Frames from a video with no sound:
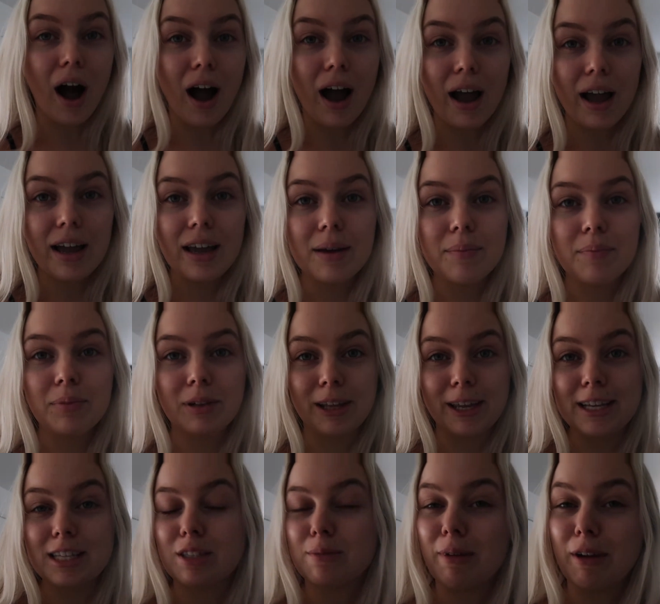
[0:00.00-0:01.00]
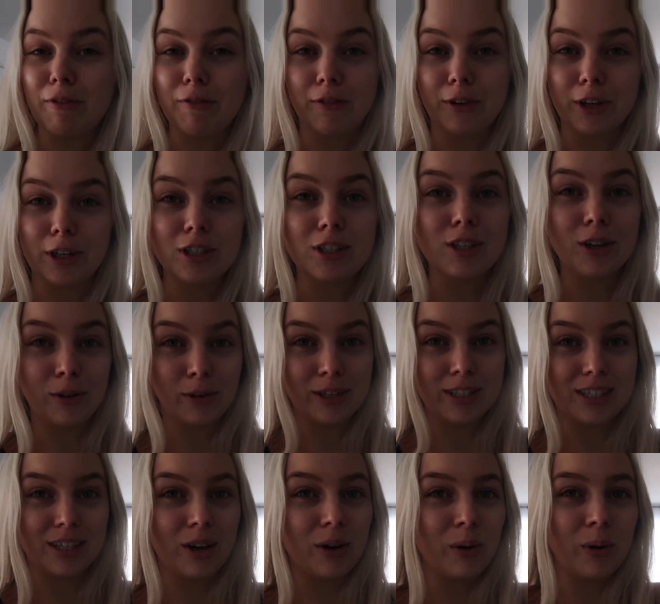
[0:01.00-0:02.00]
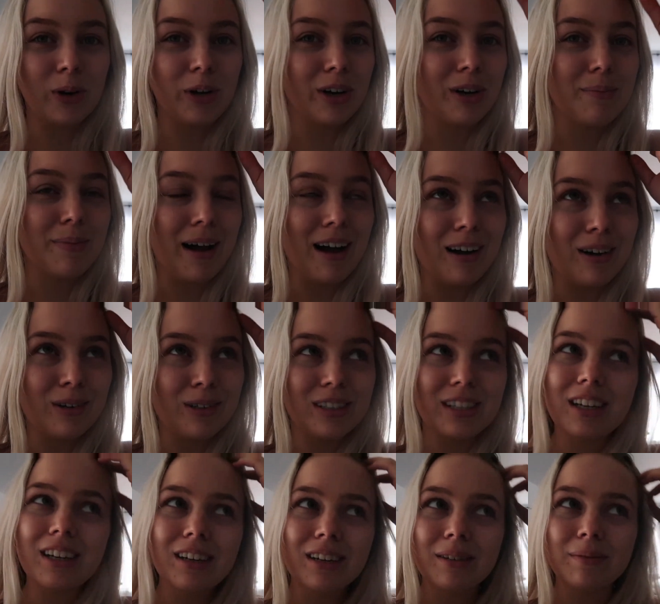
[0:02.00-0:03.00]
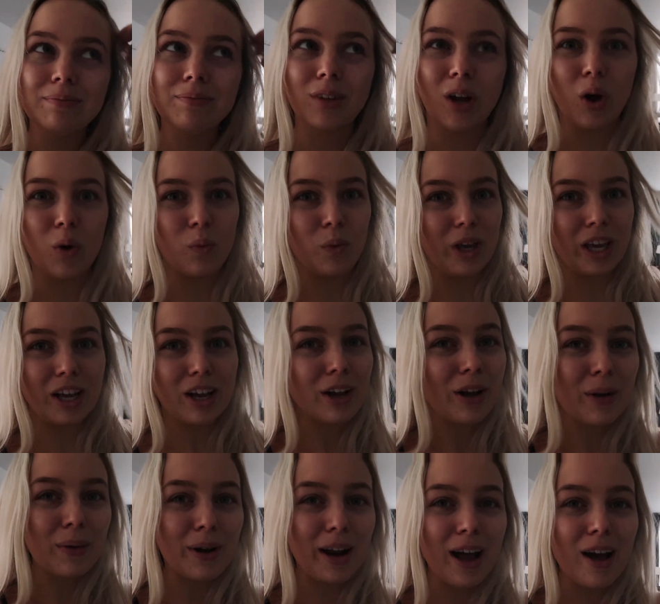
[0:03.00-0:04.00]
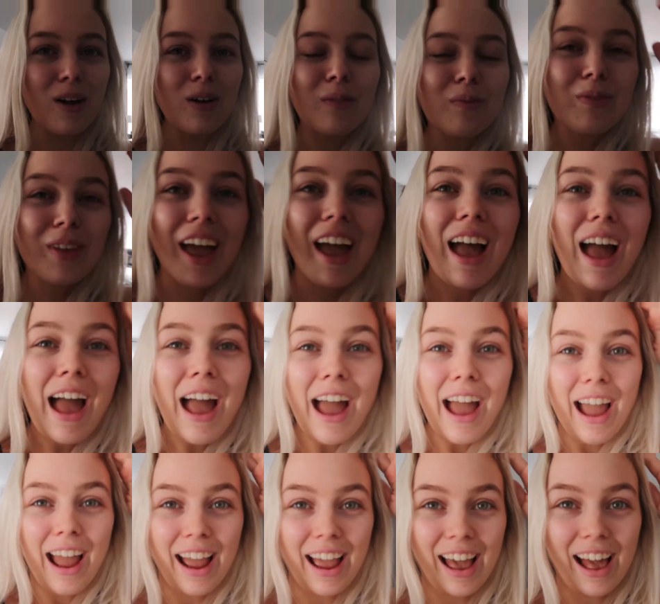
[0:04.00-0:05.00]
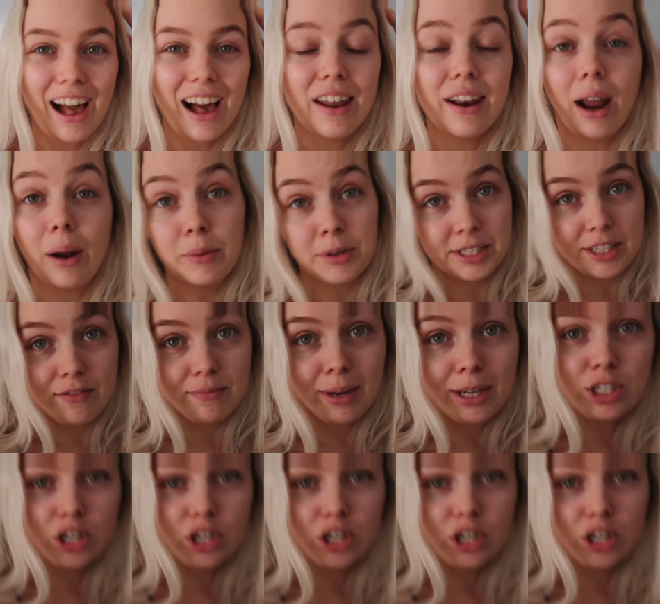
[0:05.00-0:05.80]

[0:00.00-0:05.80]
I placed my first Aritzia order about a week ago now, and I received my